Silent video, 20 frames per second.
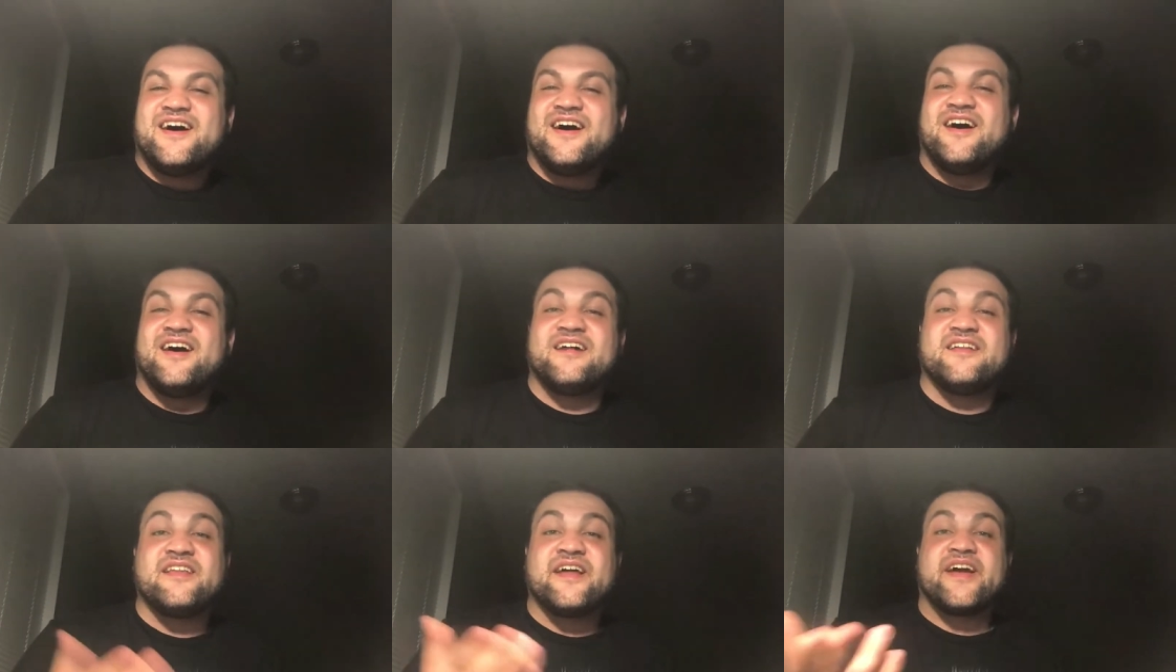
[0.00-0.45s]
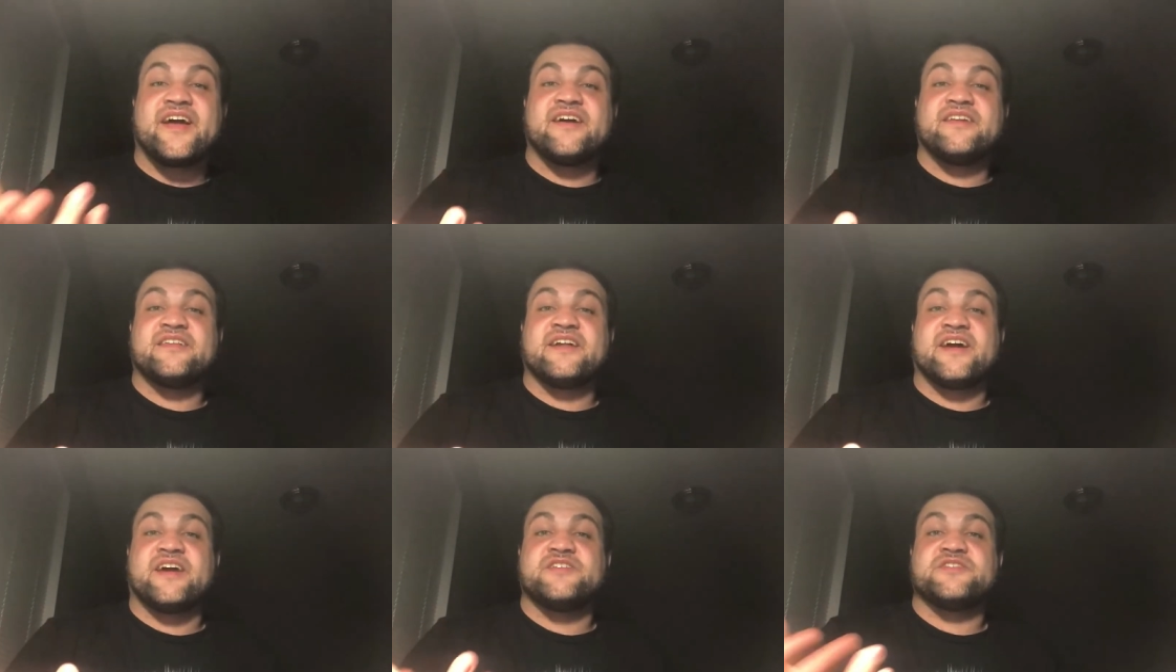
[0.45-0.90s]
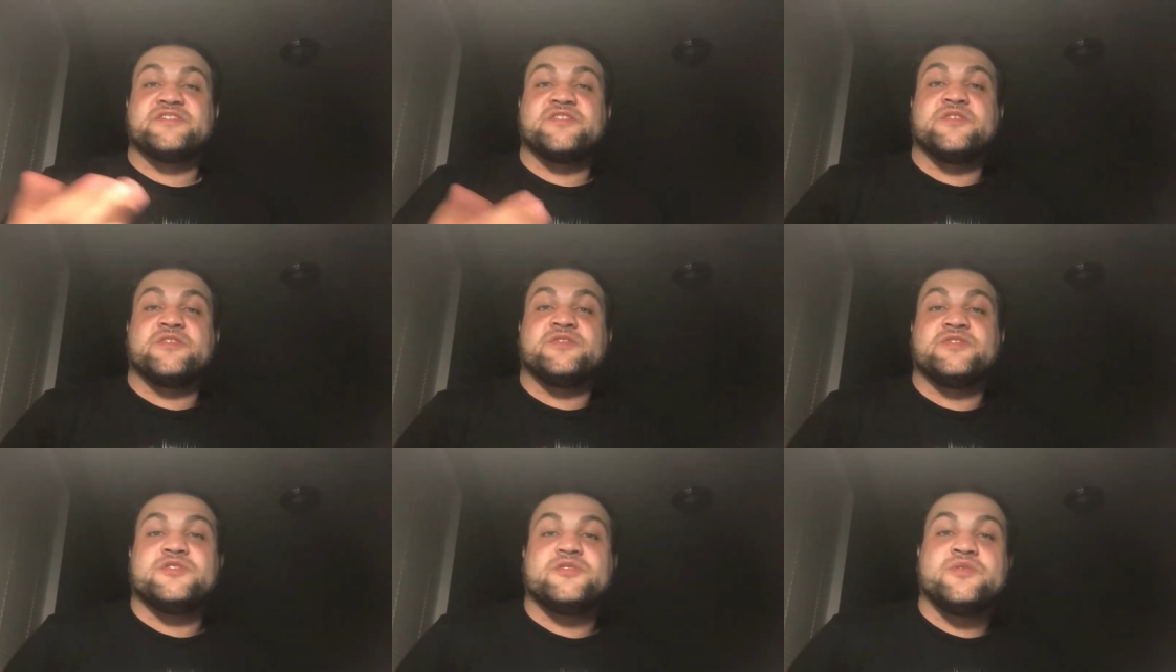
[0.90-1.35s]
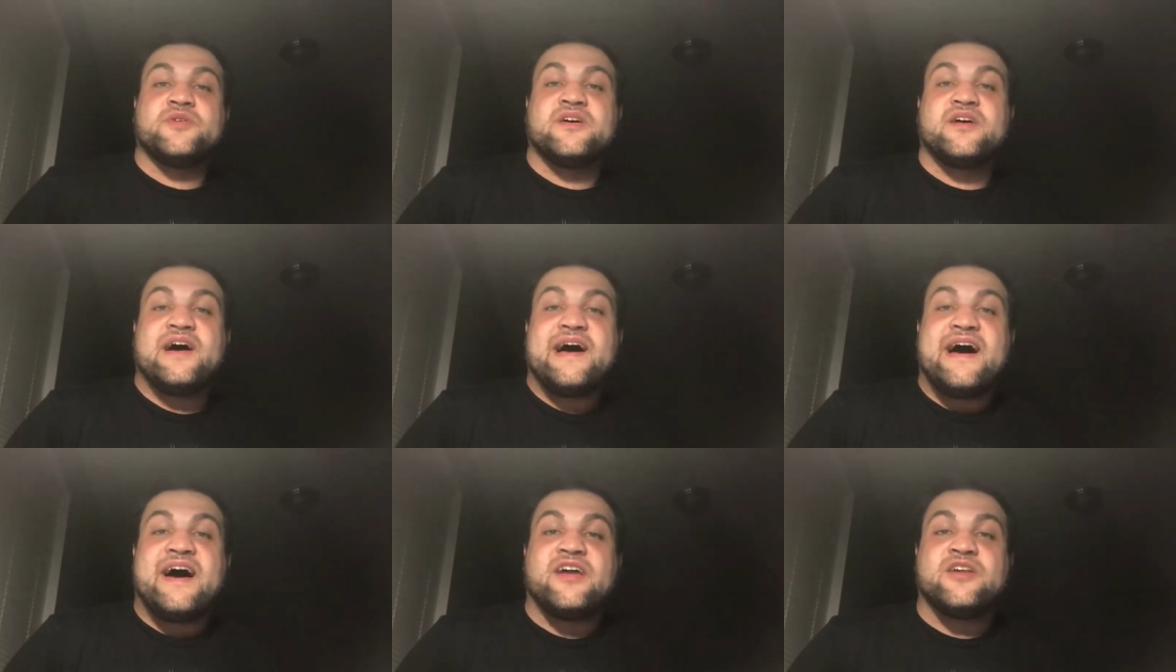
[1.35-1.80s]
uh like I like I showed you,
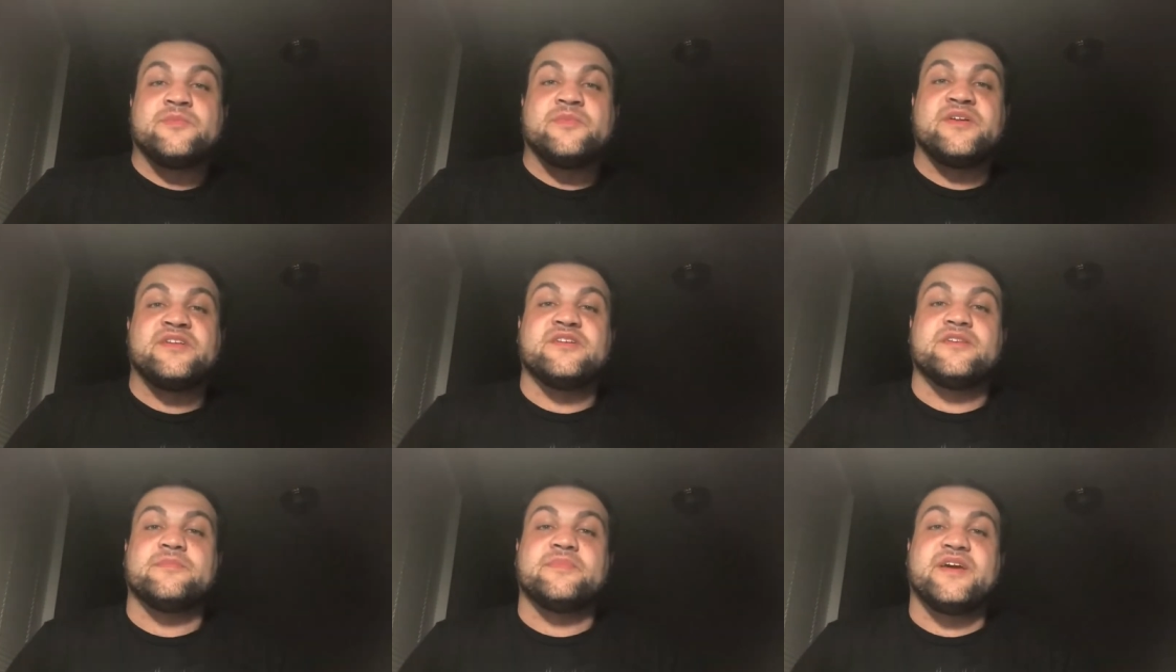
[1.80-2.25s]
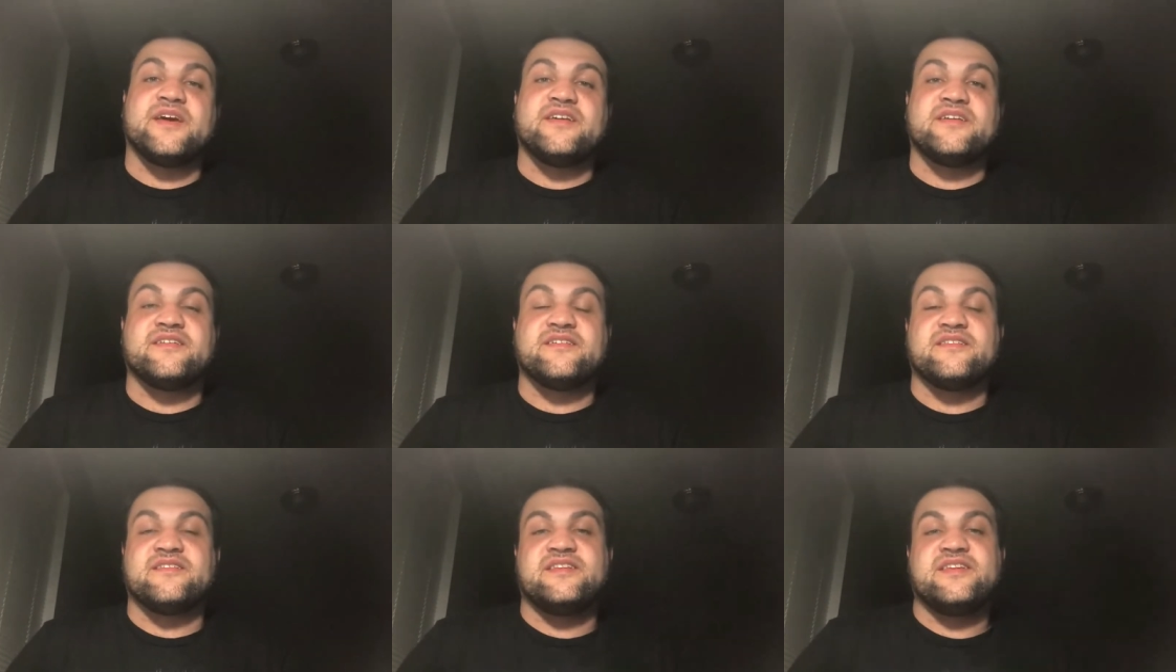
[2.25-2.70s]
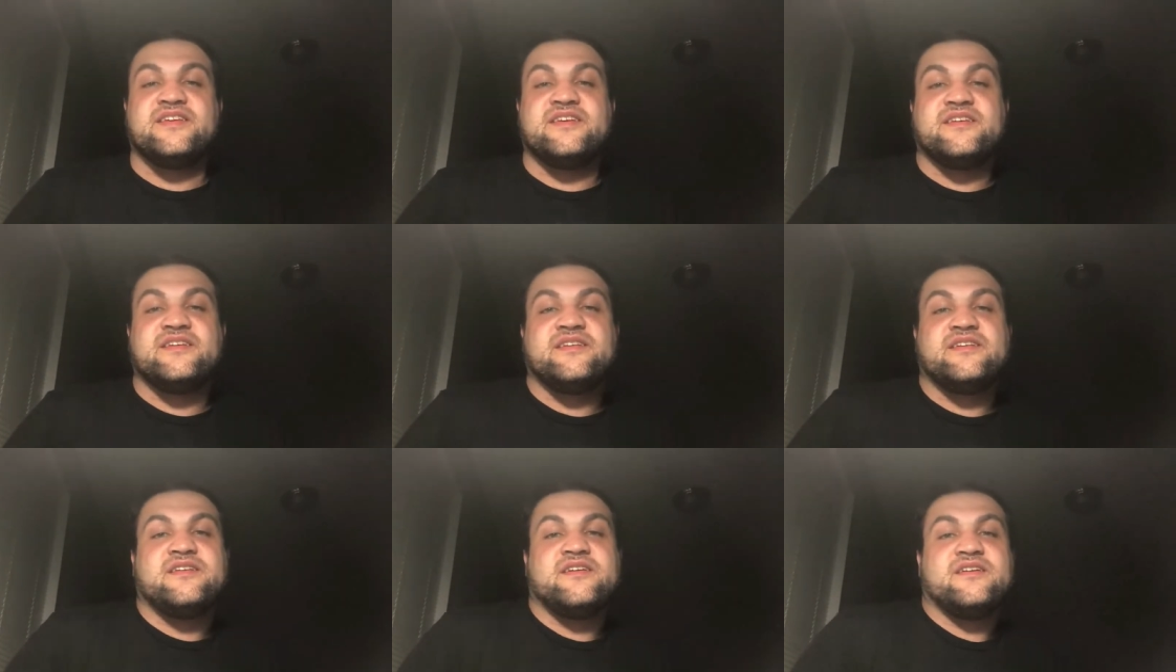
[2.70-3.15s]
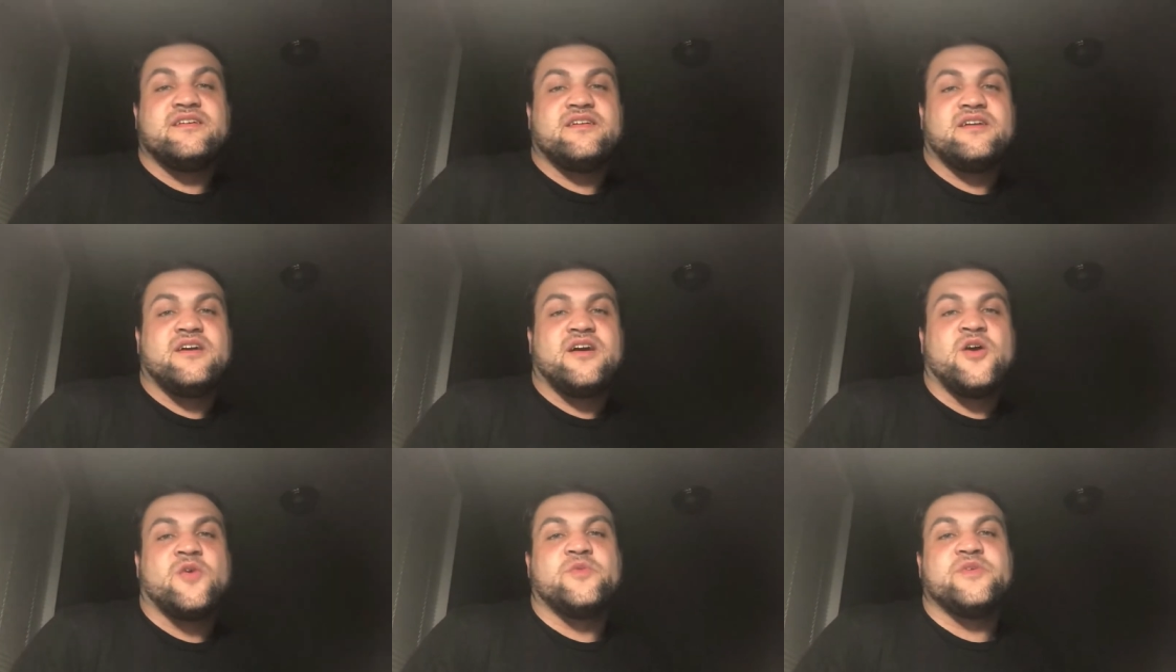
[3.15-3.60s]
uh, Adam ended up getting the
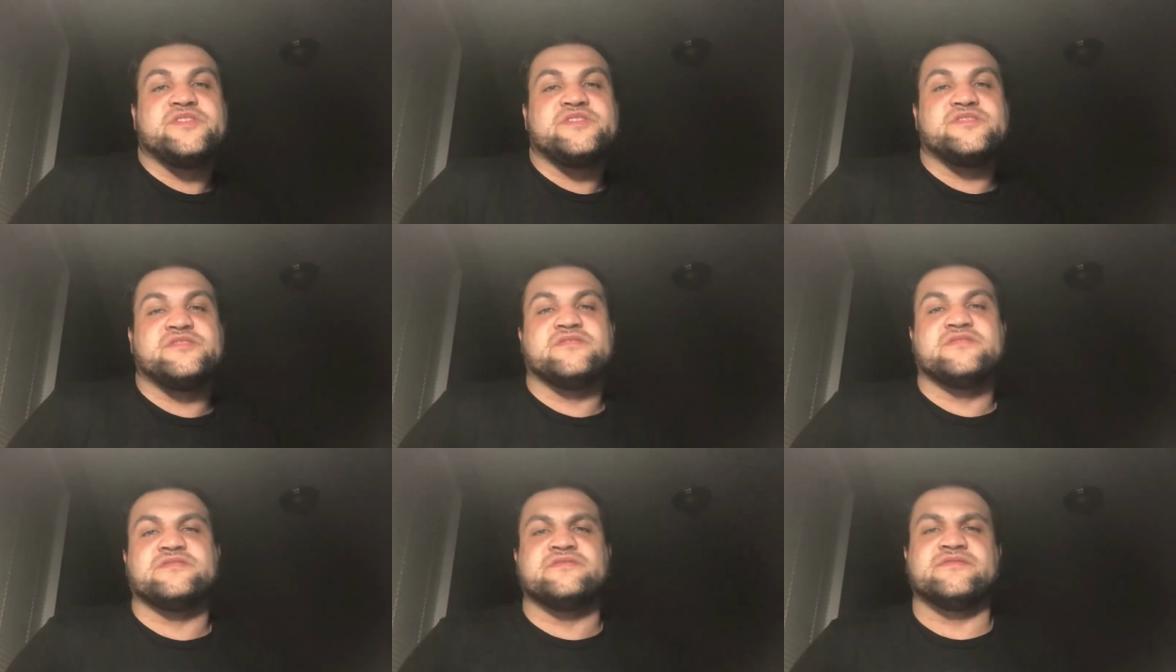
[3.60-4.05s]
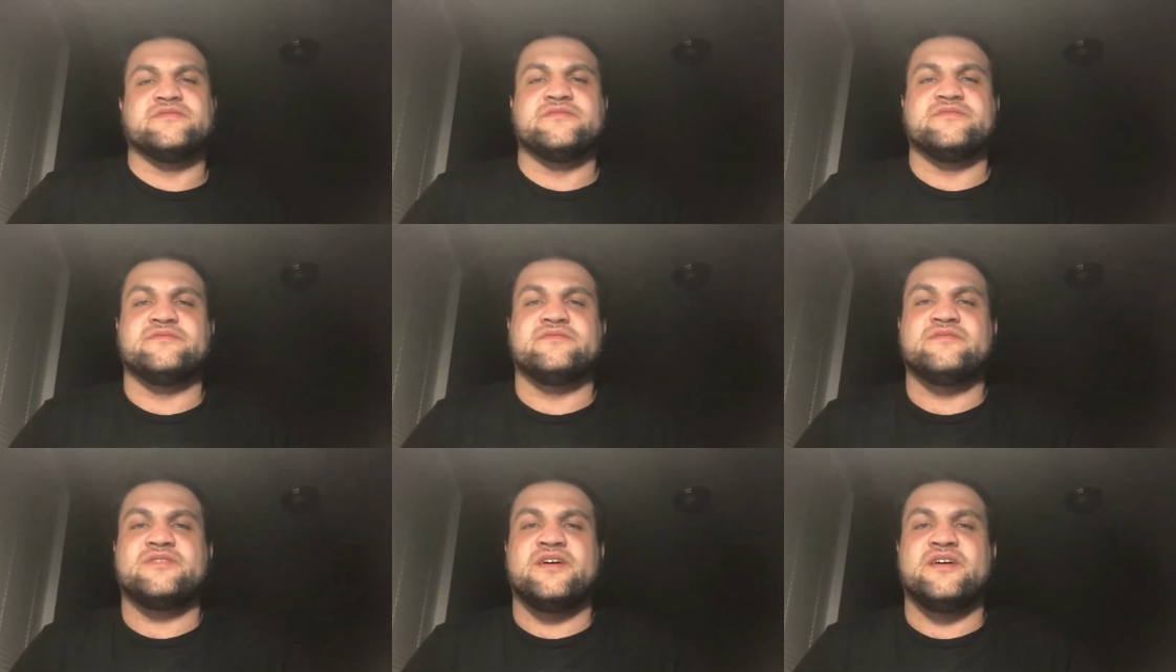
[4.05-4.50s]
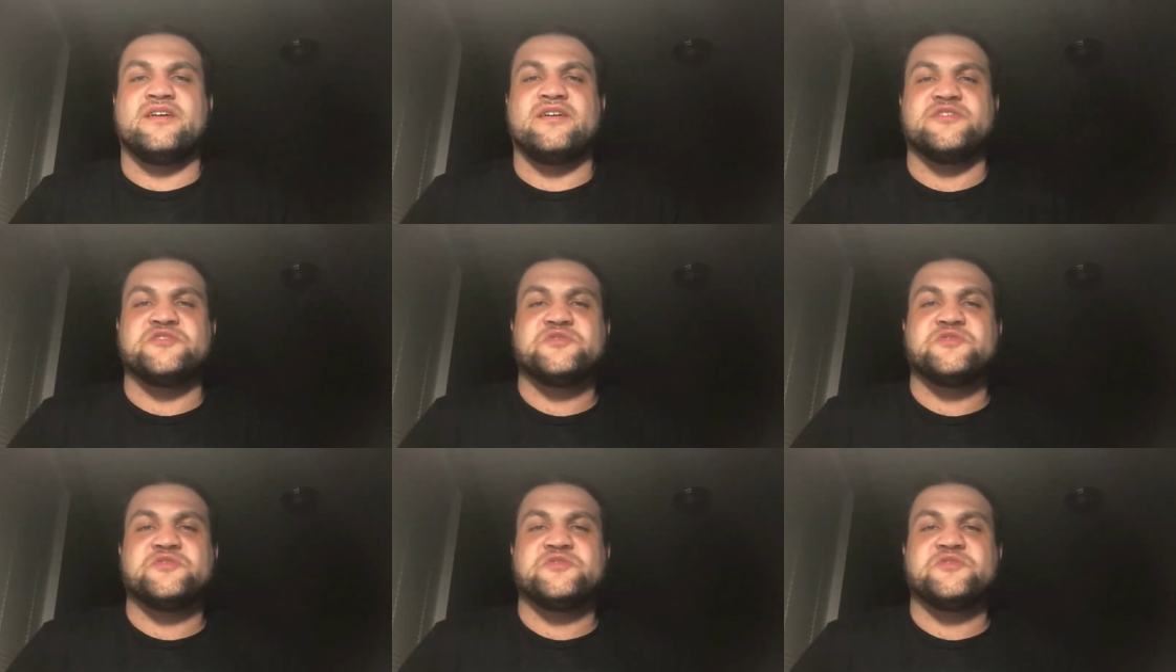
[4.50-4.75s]
original uh,